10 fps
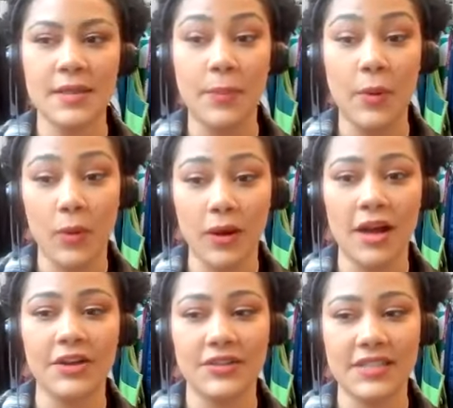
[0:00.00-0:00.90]
support
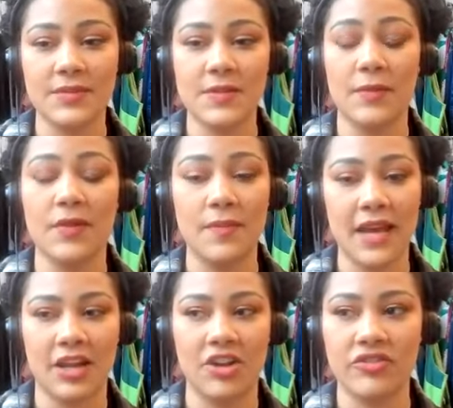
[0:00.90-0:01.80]
on your team to be able to
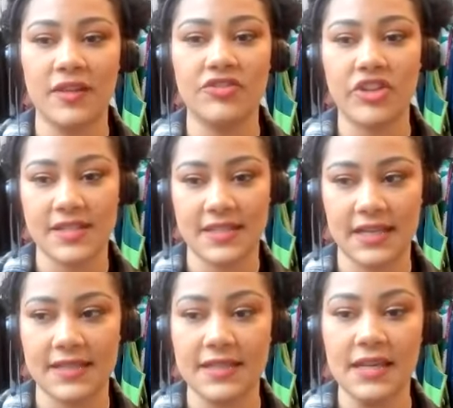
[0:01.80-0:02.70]
manage
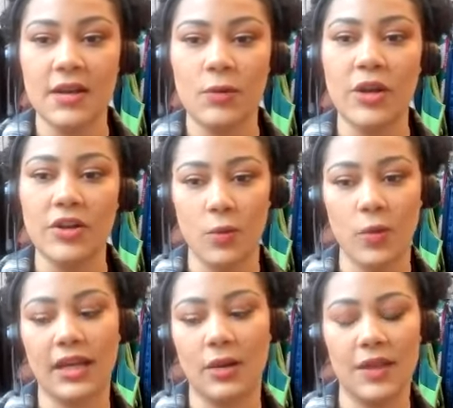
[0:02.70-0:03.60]
logistics when you're
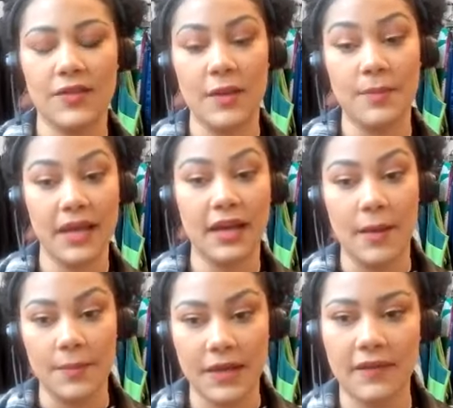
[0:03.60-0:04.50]
working with a big
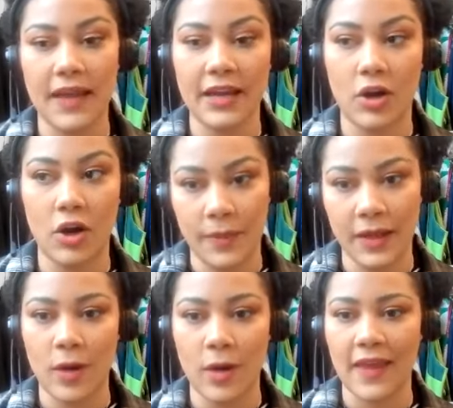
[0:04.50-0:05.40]
company like
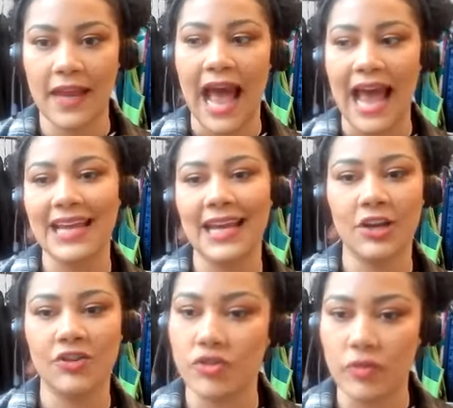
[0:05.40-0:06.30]
Urban, where like I
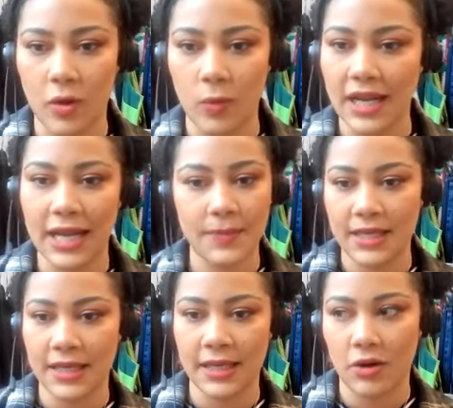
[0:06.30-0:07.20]
can't control what
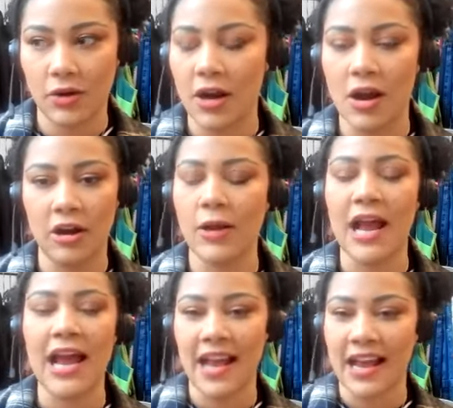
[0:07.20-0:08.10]
AP or
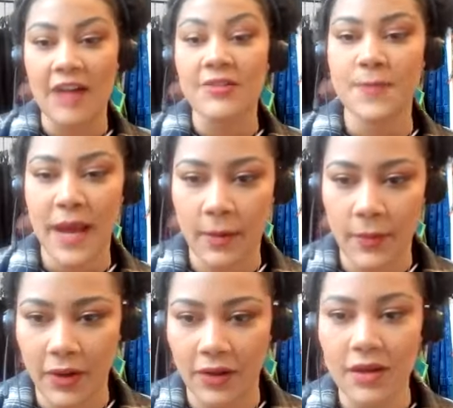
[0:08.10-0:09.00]
accounts
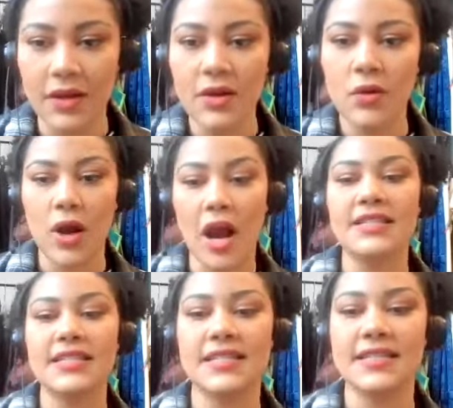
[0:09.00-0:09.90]
payable or
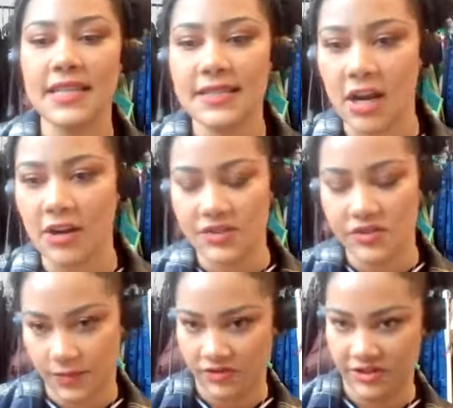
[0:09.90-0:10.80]
our DCs, our
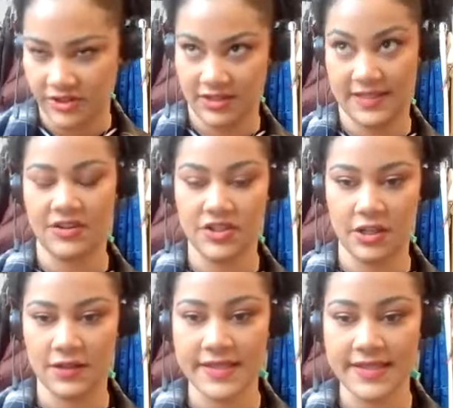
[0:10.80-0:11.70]
distribution
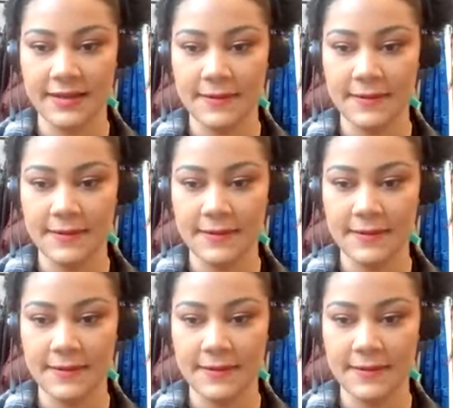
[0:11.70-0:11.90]
centers,